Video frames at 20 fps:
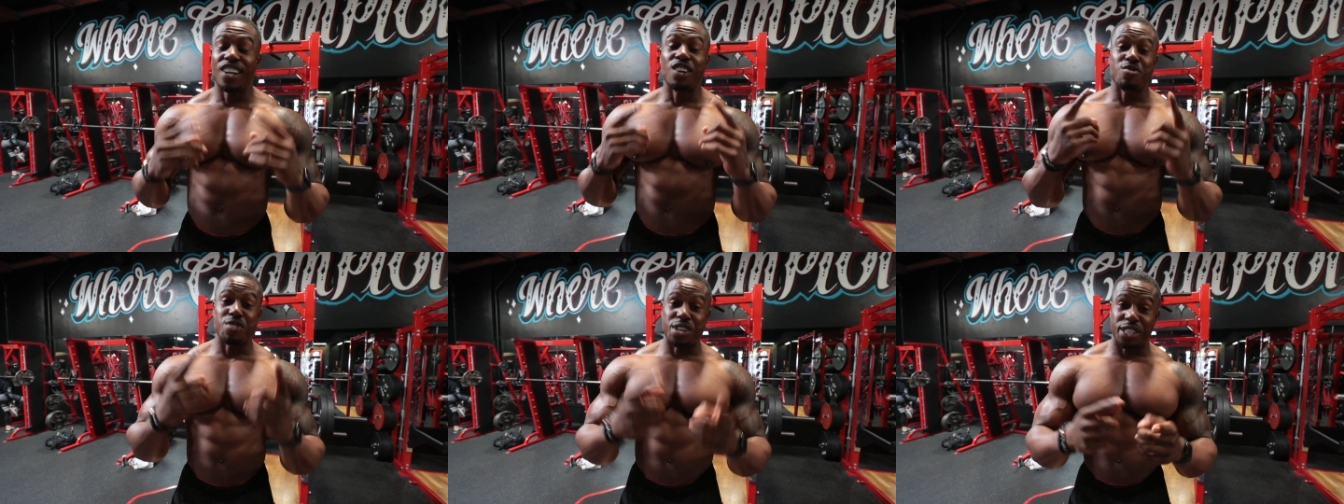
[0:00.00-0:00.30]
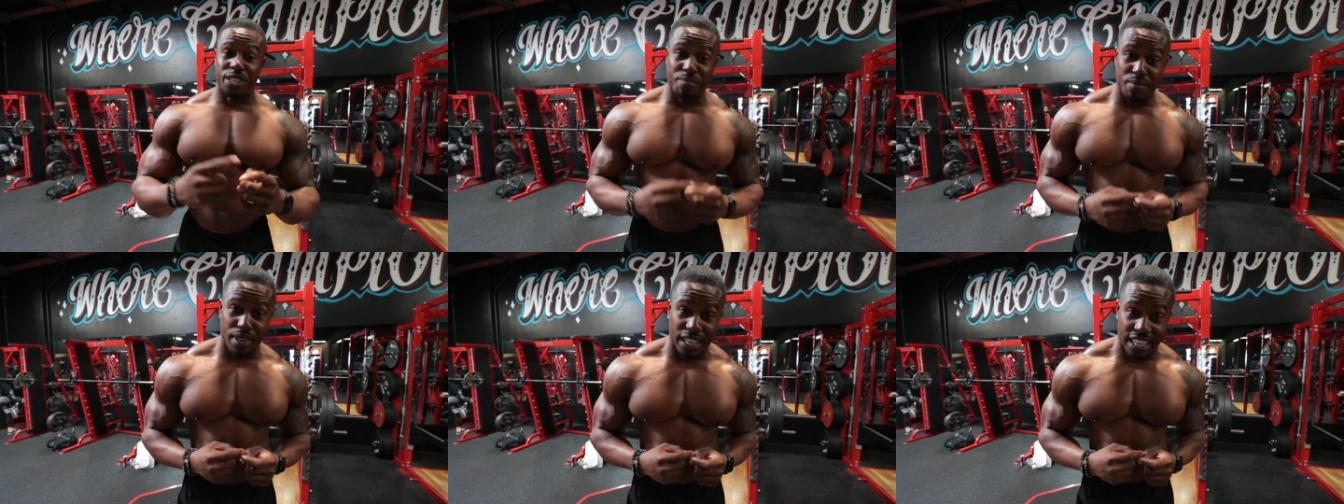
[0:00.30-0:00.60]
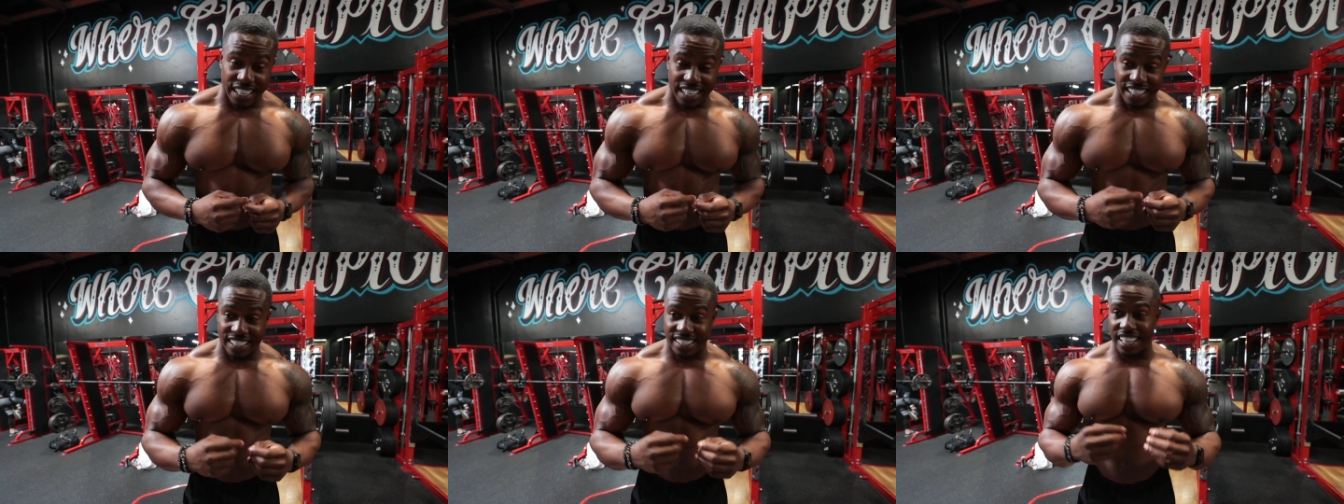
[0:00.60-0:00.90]
Reason
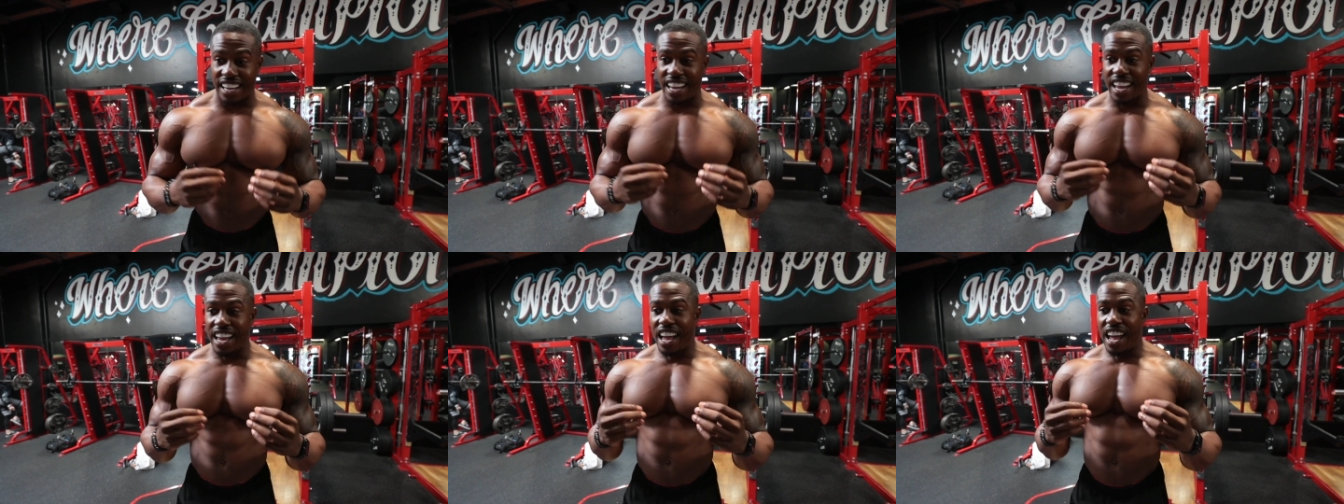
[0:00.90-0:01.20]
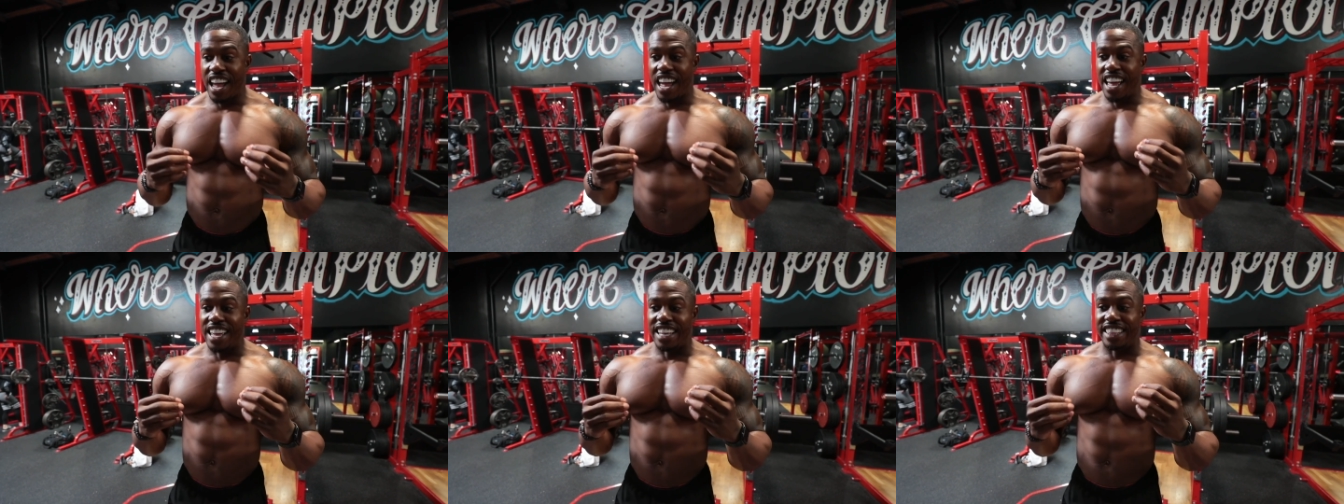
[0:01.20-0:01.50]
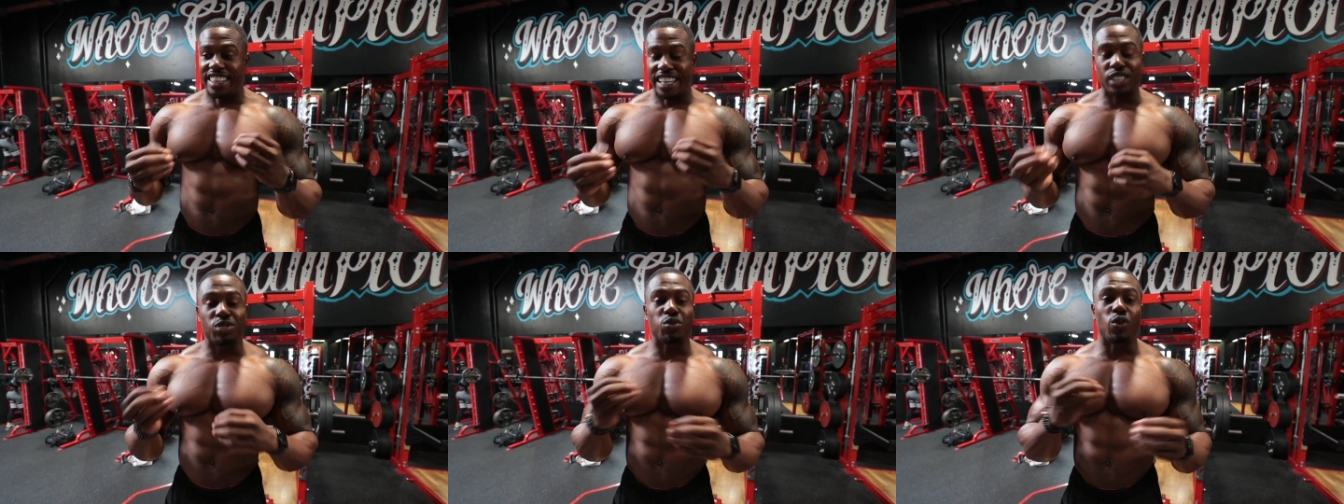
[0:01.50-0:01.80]
being is,
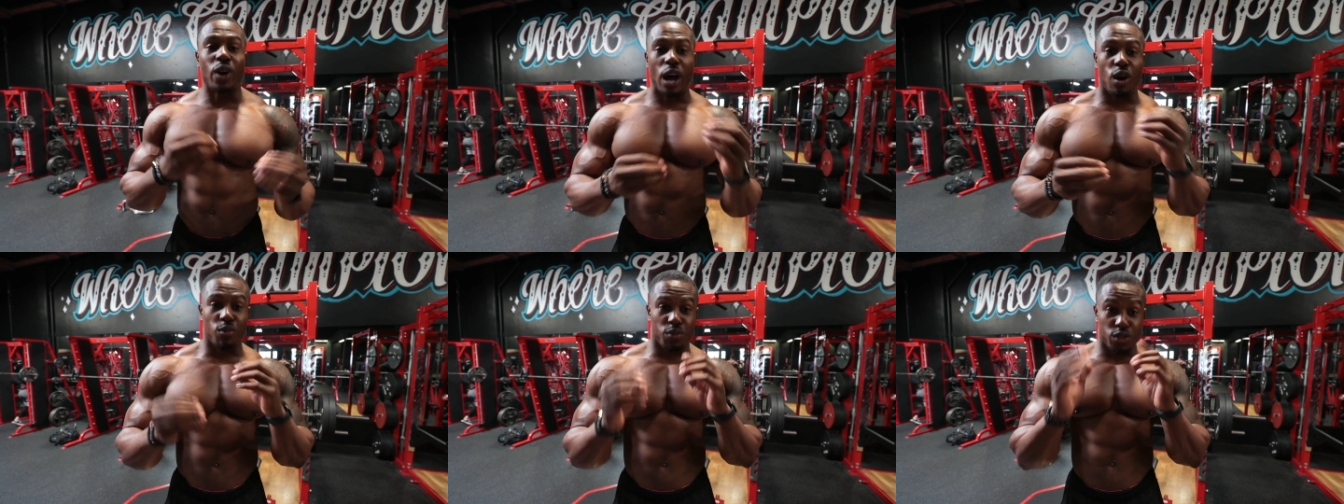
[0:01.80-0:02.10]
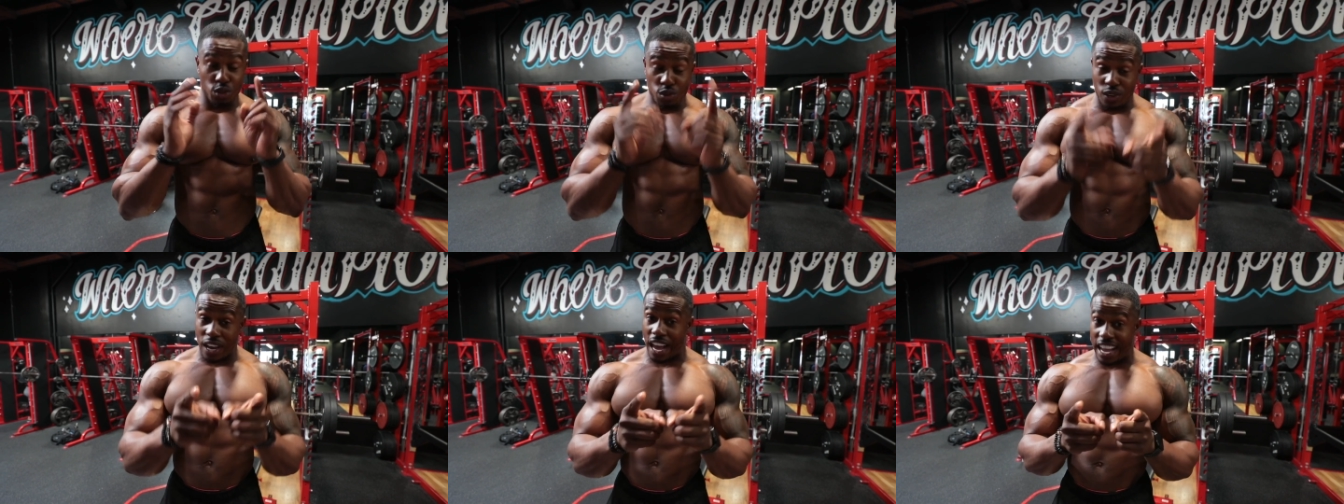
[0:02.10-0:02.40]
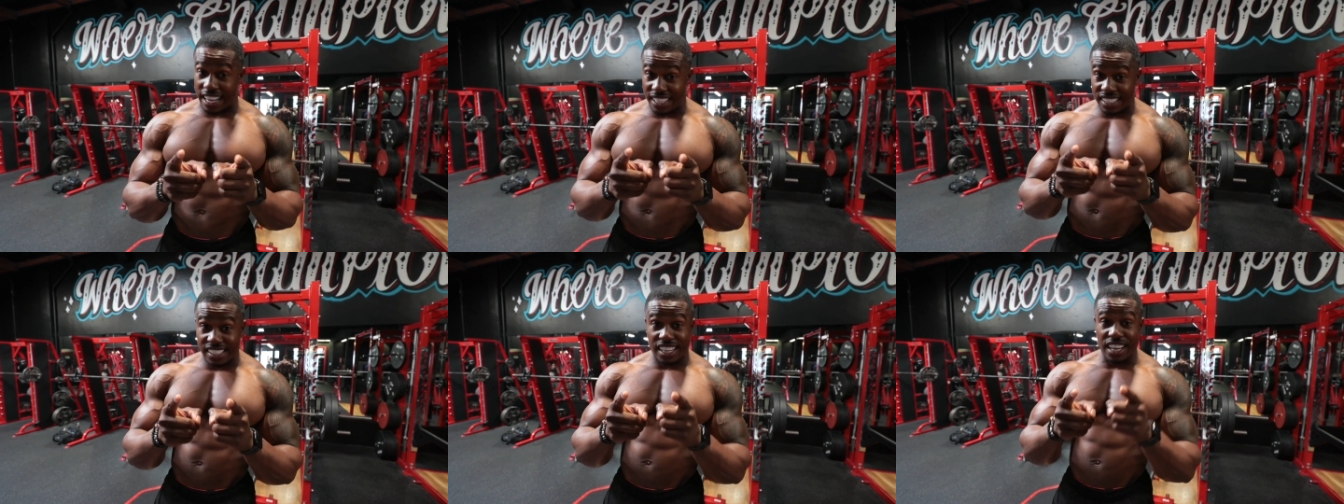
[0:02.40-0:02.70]
this will help you
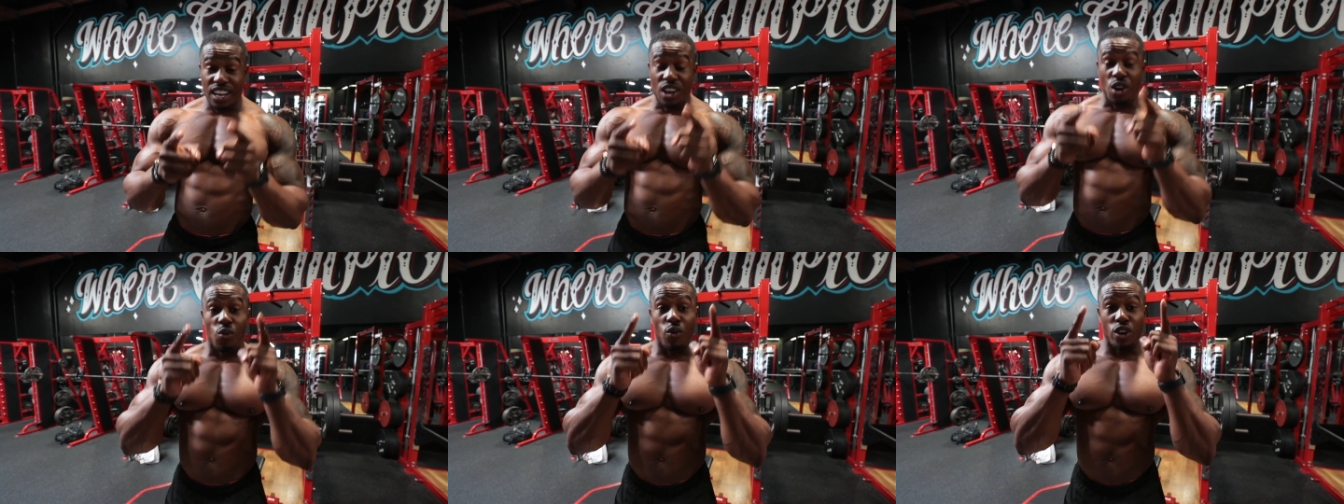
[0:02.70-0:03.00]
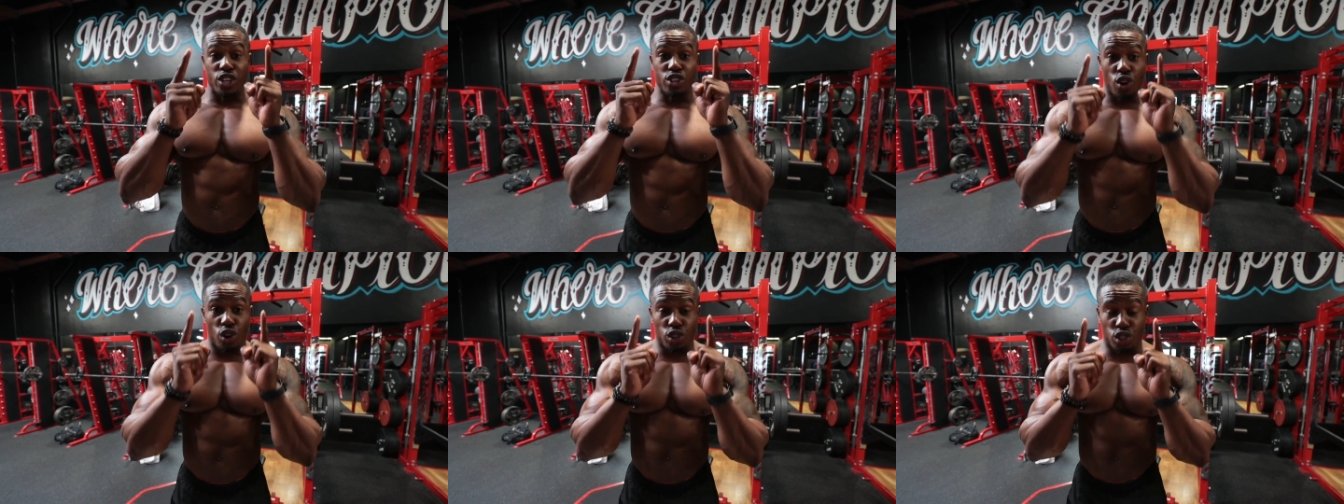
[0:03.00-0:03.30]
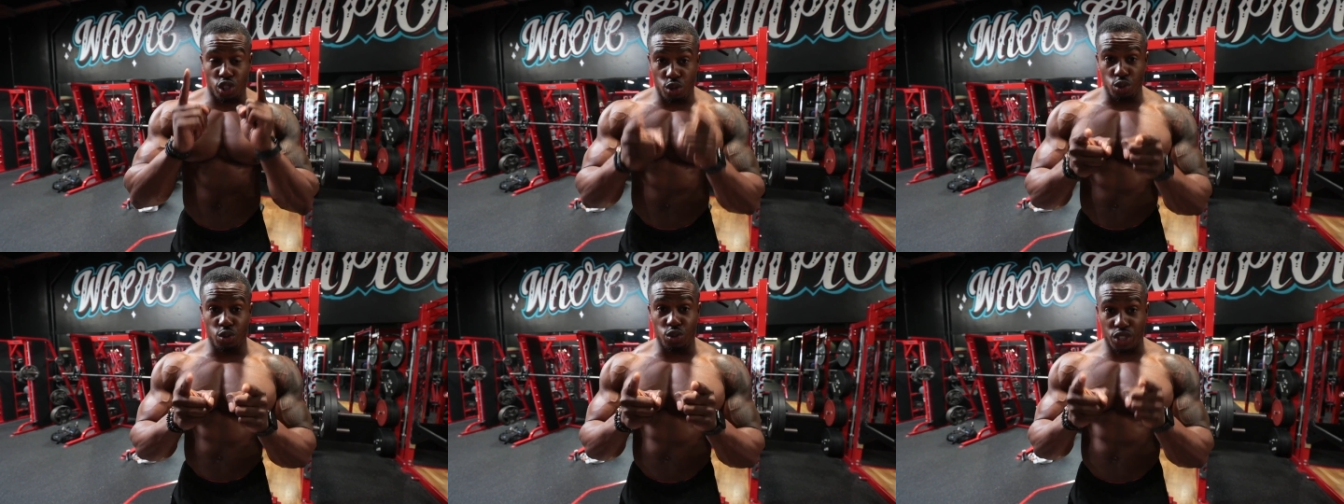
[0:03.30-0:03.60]
guys when you're
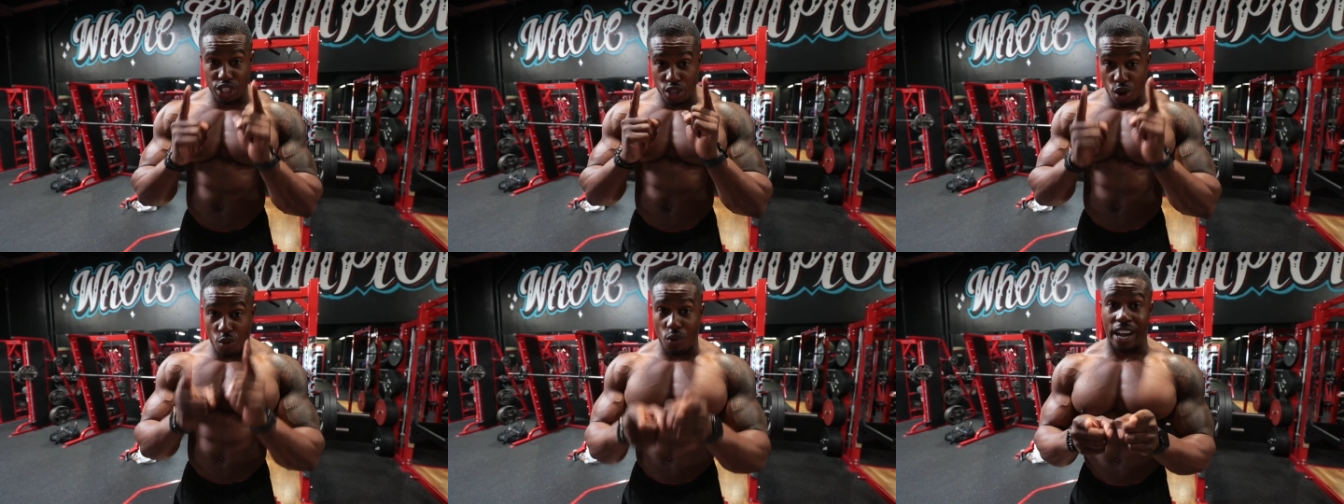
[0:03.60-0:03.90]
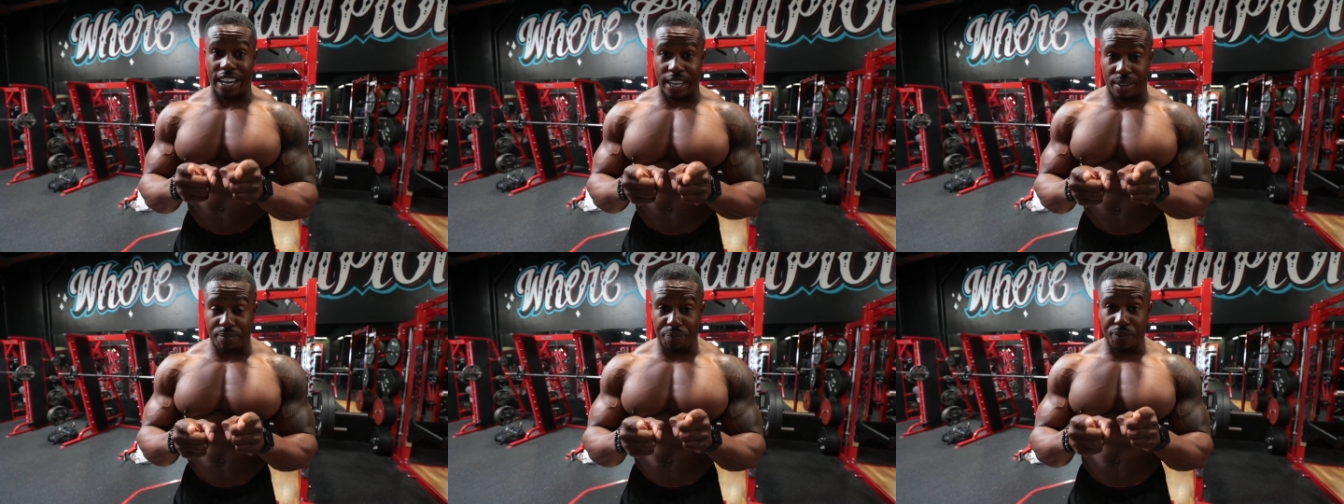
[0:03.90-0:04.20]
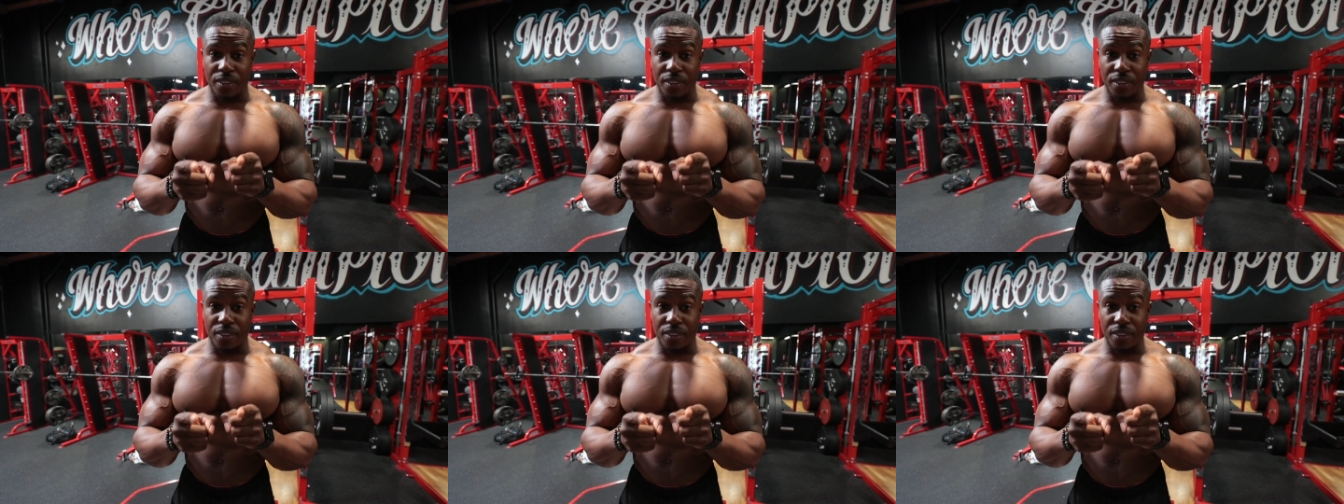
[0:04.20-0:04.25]
choosing your weight.